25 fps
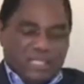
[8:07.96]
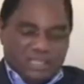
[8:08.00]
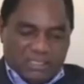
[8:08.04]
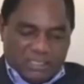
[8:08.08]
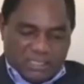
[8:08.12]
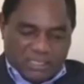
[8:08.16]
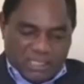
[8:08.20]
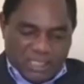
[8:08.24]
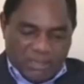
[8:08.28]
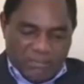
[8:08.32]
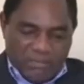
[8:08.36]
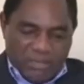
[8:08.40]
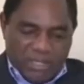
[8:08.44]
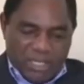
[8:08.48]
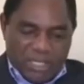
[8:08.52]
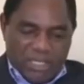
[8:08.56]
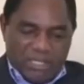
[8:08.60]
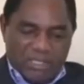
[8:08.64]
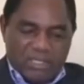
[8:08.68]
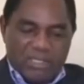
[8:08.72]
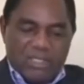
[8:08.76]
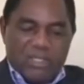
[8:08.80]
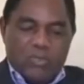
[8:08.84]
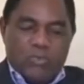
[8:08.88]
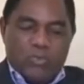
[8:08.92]

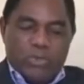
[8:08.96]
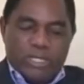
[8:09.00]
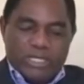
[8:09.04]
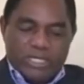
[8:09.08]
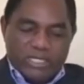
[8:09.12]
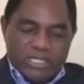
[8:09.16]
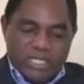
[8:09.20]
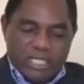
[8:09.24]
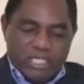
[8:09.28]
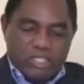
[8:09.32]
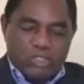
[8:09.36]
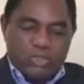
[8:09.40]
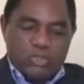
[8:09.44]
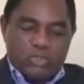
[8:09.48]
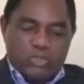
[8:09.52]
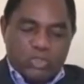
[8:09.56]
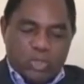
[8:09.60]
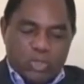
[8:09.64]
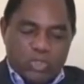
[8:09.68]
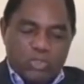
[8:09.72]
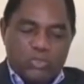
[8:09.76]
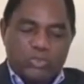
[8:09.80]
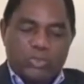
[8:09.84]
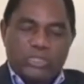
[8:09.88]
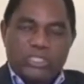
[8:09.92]
Similarly, we need to
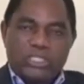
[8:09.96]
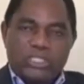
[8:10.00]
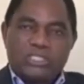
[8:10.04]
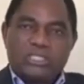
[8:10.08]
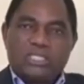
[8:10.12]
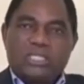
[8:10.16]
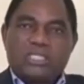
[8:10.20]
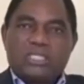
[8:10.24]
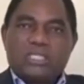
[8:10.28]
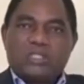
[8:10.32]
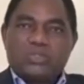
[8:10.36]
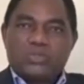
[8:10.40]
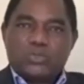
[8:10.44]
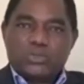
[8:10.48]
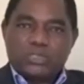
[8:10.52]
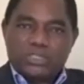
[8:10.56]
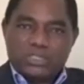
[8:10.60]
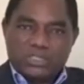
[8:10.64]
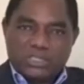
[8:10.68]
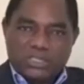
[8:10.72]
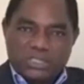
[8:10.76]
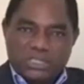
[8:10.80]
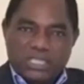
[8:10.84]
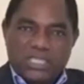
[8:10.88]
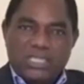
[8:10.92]
talk to each other to
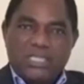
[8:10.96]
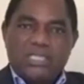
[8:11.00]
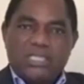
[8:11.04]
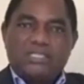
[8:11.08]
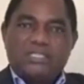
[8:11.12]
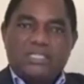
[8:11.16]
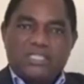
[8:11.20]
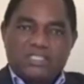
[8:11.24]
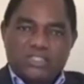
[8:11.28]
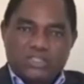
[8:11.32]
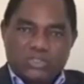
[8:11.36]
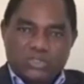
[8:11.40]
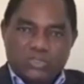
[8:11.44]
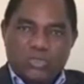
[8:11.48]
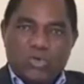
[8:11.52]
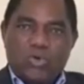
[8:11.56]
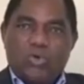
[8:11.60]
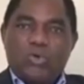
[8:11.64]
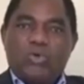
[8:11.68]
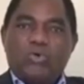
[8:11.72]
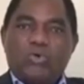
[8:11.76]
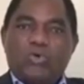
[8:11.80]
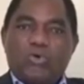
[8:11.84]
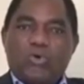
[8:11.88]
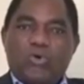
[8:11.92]
sing the
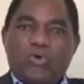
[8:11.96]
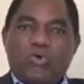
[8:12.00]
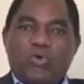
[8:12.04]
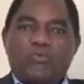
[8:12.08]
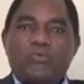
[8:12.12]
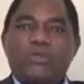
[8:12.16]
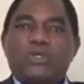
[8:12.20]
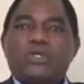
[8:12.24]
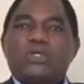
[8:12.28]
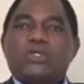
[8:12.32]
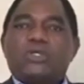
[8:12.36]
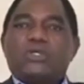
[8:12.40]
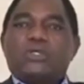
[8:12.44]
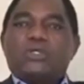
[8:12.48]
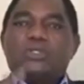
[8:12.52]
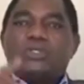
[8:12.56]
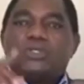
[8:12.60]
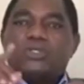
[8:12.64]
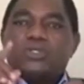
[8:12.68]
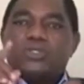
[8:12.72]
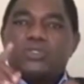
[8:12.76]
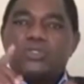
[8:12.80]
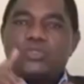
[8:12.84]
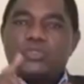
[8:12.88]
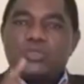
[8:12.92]
song
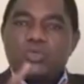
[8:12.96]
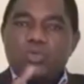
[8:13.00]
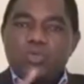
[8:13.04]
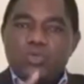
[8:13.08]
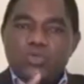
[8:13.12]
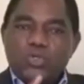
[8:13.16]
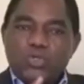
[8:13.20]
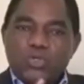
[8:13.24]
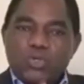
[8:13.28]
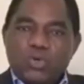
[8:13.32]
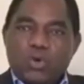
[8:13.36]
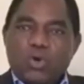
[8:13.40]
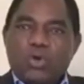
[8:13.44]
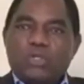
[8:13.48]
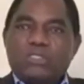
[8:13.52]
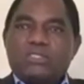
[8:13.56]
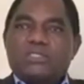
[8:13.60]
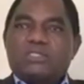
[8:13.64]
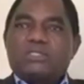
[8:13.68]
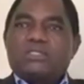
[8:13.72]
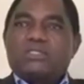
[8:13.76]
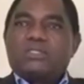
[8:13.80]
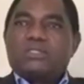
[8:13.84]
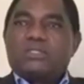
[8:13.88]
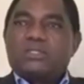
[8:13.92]
of do
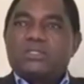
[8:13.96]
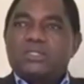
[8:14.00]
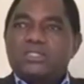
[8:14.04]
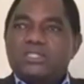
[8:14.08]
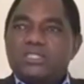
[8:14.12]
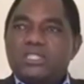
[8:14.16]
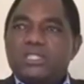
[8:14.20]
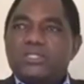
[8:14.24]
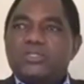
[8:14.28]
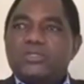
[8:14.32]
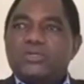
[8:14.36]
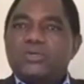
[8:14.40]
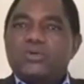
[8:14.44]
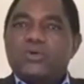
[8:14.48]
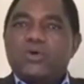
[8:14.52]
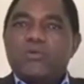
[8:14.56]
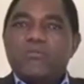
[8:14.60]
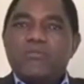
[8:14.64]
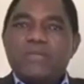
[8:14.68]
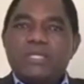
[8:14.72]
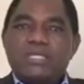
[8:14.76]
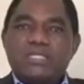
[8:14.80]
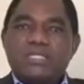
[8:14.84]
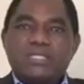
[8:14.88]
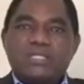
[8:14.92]
not continue
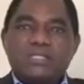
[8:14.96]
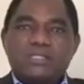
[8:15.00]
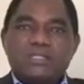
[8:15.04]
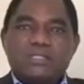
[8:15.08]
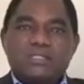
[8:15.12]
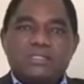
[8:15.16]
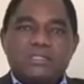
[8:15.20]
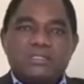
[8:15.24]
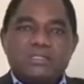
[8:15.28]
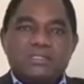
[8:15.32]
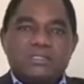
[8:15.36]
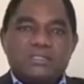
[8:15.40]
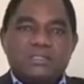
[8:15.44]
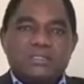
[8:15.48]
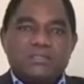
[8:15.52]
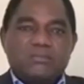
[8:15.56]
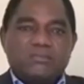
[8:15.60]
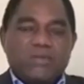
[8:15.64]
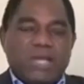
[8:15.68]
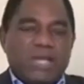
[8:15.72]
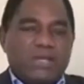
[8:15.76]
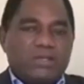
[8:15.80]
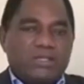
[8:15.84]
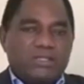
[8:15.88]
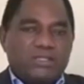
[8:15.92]
committing
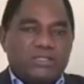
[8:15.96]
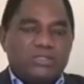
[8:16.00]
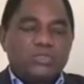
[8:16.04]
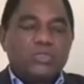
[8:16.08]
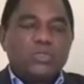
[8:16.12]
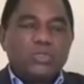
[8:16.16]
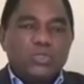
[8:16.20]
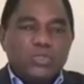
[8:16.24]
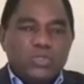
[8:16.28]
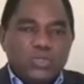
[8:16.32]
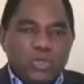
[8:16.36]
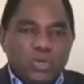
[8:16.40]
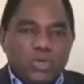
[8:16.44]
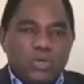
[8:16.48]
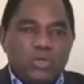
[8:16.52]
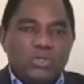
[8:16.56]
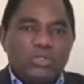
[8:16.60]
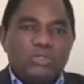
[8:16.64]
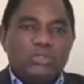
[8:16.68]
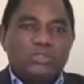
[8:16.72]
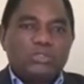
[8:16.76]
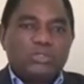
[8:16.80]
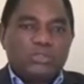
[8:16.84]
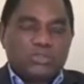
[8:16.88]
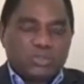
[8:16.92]
violence. Crimes.
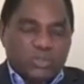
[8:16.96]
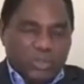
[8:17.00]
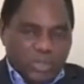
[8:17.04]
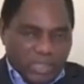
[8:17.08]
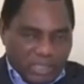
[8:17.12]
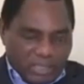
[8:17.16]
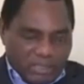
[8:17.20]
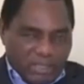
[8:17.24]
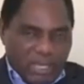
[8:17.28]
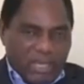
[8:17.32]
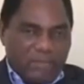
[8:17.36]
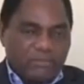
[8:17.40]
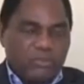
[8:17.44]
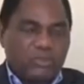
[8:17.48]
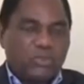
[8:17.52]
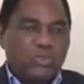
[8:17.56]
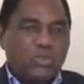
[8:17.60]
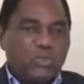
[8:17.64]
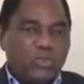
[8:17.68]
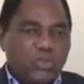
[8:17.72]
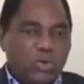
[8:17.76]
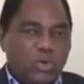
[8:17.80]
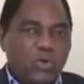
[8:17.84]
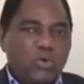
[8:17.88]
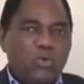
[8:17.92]

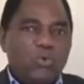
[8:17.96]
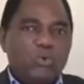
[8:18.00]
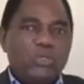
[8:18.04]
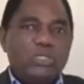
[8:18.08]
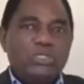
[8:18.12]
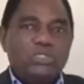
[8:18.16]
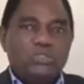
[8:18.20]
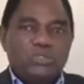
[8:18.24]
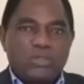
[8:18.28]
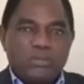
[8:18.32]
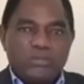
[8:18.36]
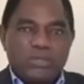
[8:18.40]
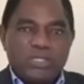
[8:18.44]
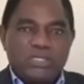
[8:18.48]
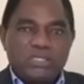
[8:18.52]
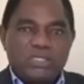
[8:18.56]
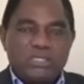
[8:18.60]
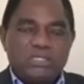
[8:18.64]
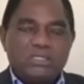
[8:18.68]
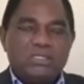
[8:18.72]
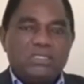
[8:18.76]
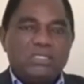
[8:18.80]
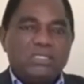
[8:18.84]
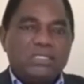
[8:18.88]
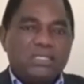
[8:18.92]
You know who is
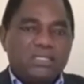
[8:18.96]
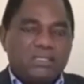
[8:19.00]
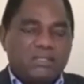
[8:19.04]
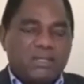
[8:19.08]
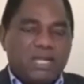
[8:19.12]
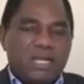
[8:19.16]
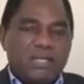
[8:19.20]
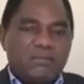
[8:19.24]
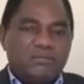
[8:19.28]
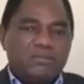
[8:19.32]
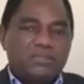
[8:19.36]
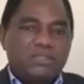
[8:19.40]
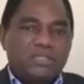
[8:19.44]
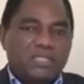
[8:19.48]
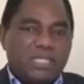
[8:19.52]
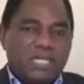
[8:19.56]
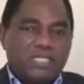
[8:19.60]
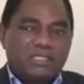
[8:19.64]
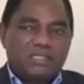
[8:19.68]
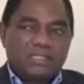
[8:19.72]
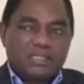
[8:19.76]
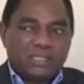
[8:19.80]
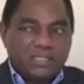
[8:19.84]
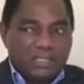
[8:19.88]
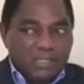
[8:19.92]
committing crimes,
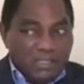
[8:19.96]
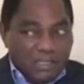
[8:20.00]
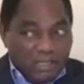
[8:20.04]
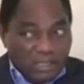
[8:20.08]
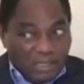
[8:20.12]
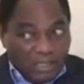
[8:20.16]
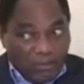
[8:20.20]
gassing,